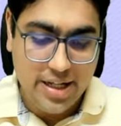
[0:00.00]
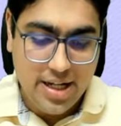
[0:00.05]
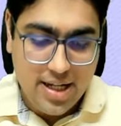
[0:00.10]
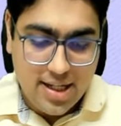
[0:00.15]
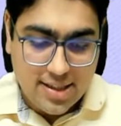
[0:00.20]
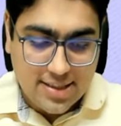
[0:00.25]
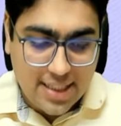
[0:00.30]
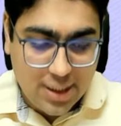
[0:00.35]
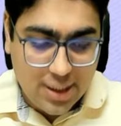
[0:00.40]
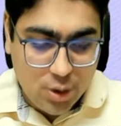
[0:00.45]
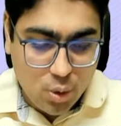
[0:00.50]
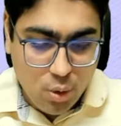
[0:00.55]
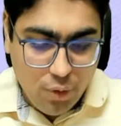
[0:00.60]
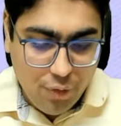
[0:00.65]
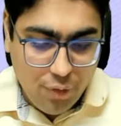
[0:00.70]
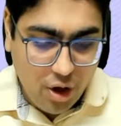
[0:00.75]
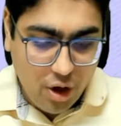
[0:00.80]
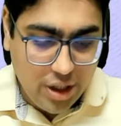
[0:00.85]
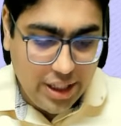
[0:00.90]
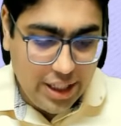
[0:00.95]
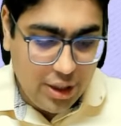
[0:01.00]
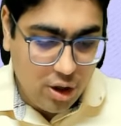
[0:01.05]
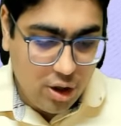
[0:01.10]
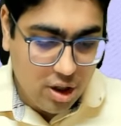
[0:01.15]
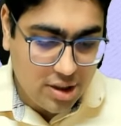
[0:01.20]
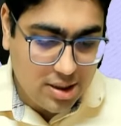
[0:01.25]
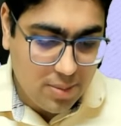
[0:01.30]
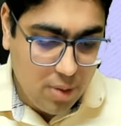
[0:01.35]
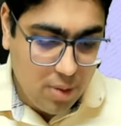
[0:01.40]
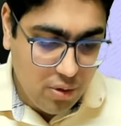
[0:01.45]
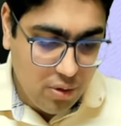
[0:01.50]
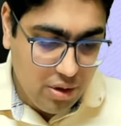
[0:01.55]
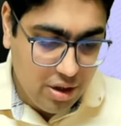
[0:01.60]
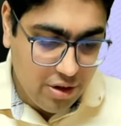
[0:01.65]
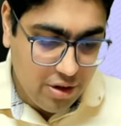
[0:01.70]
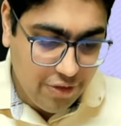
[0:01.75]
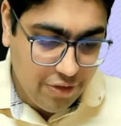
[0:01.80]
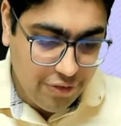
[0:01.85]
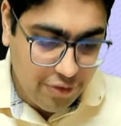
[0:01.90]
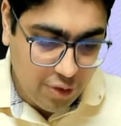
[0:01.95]
So 240 talks about
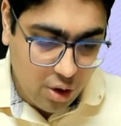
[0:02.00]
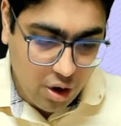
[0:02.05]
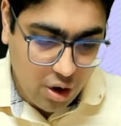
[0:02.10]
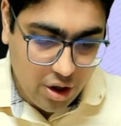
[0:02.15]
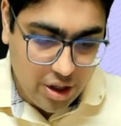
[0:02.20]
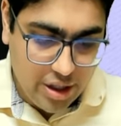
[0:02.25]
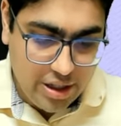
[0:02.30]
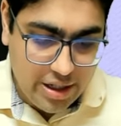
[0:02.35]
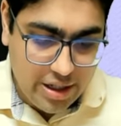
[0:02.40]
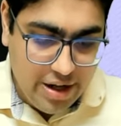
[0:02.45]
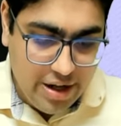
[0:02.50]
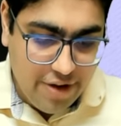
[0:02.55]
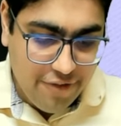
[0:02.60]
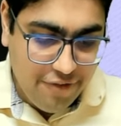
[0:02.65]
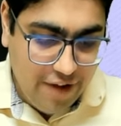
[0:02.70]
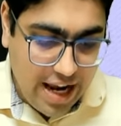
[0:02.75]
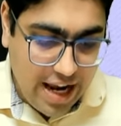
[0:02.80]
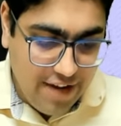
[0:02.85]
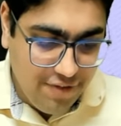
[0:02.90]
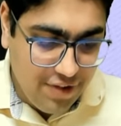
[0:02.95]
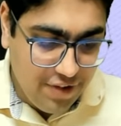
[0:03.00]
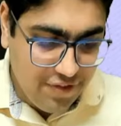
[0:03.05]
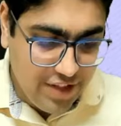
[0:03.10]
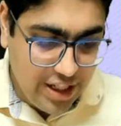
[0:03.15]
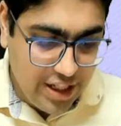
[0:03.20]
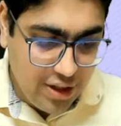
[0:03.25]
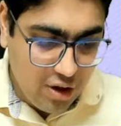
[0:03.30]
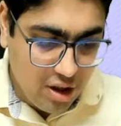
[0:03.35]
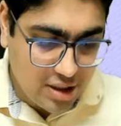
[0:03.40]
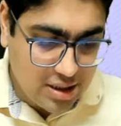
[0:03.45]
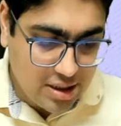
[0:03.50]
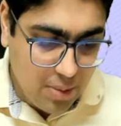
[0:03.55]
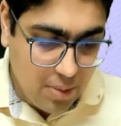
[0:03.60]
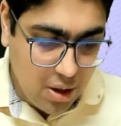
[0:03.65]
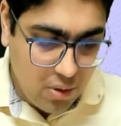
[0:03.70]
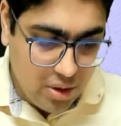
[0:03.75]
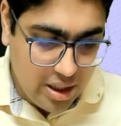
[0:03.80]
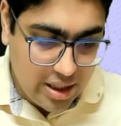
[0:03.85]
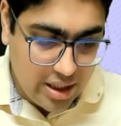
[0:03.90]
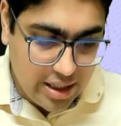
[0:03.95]
fraud, 550 talks
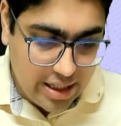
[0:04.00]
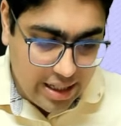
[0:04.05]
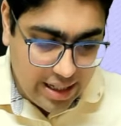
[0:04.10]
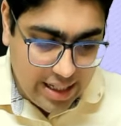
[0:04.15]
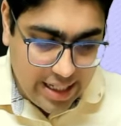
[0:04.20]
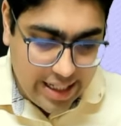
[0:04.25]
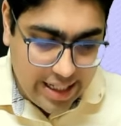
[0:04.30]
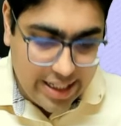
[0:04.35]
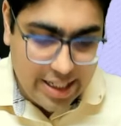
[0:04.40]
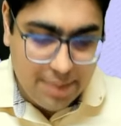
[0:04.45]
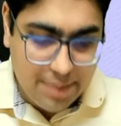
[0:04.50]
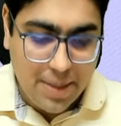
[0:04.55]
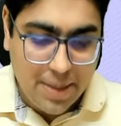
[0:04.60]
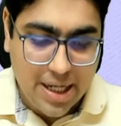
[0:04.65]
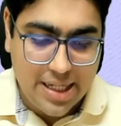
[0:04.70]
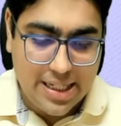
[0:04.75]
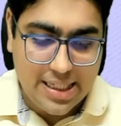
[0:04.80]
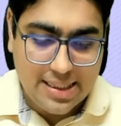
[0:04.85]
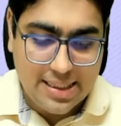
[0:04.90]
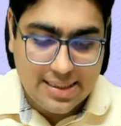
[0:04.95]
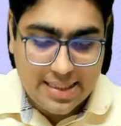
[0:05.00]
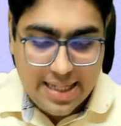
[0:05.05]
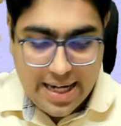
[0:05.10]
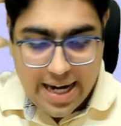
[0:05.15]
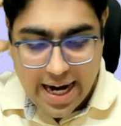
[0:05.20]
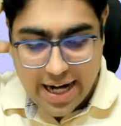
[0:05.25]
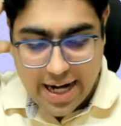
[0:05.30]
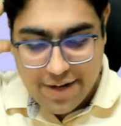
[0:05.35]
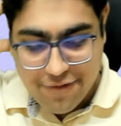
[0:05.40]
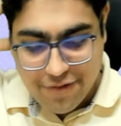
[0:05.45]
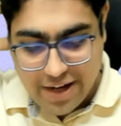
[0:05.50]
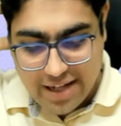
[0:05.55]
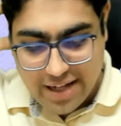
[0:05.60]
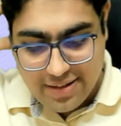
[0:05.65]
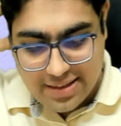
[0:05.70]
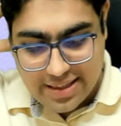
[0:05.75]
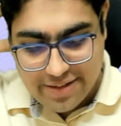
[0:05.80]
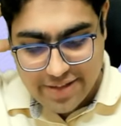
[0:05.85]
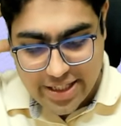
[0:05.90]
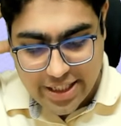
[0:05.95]
about related parties, and
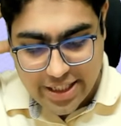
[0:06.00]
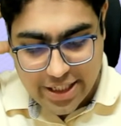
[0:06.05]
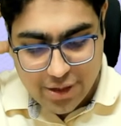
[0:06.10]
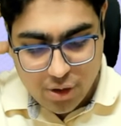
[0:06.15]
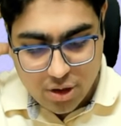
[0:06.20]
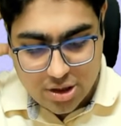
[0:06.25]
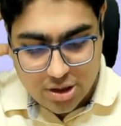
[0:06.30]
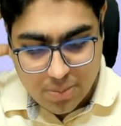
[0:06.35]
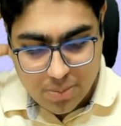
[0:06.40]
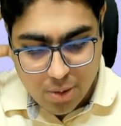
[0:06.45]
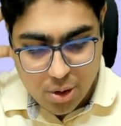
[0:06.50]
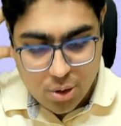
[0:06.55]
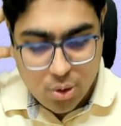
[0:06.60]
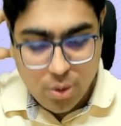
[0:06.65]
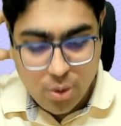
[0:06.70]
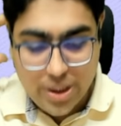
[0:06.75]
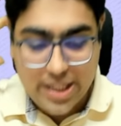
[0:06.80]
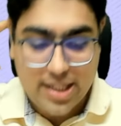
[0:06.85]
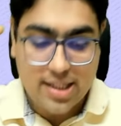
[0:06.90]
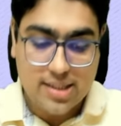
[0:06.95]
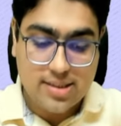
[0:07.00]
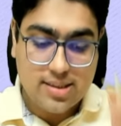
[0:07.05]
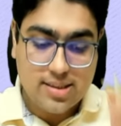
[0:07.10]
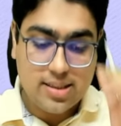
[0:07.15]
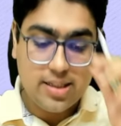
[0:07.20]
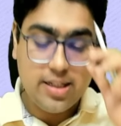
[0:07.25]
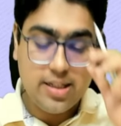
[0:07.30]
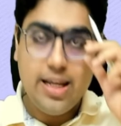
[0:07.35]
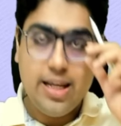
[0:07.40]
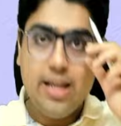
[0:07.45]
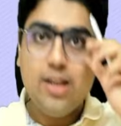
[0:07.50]
570 talks about going concern.